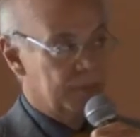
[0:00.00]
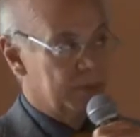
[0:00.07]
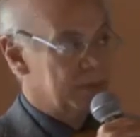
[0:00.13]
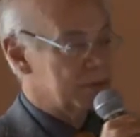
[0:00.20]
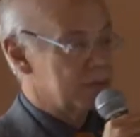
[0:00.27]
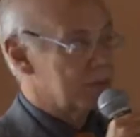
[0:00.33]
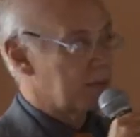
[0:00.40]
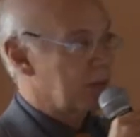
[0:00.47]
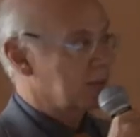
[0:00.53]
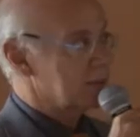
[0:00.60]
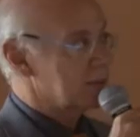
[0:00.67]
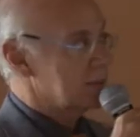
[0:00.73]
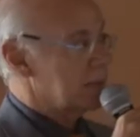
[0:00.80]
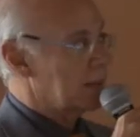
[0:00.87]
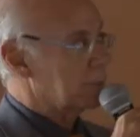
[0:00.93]
This is
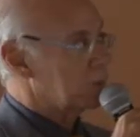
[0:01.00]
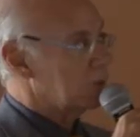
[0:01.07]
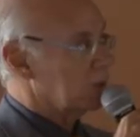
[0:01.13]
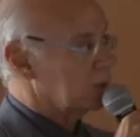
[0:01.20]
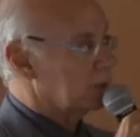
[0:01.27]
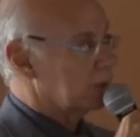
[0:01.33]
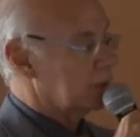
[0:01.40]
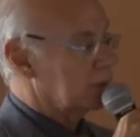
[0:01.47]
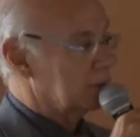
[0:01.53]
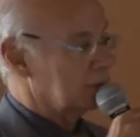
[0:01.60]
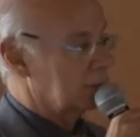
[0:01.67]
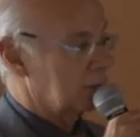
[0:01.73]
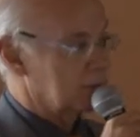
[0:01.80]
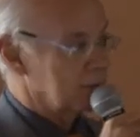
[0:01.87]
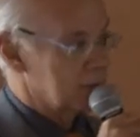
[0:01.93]
another subject that
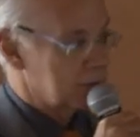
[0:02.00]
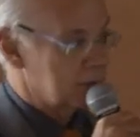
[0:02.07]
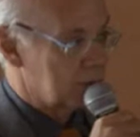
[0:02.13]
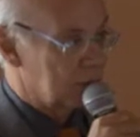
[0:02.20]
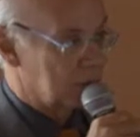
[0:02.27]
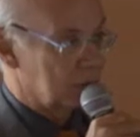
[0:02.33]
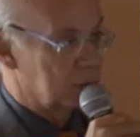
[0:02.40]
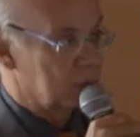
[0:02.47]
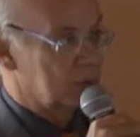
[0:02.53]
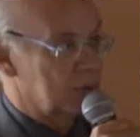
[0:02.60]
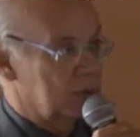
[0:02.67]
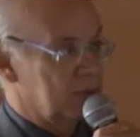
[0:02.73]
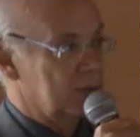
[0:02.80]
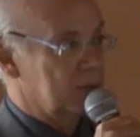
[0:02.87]
was introduced in